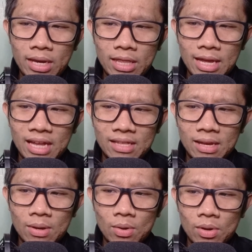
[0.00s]
that
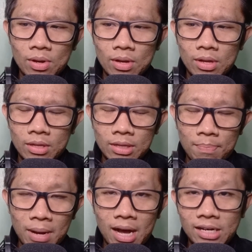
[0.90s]
the
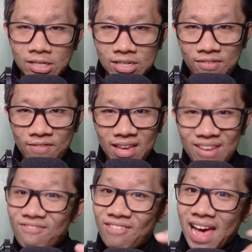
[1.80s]
policy
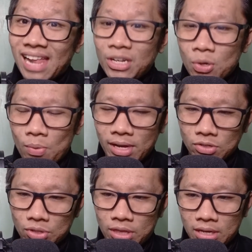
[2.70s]

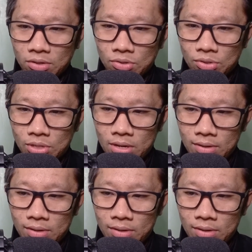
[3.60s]
evaluates things.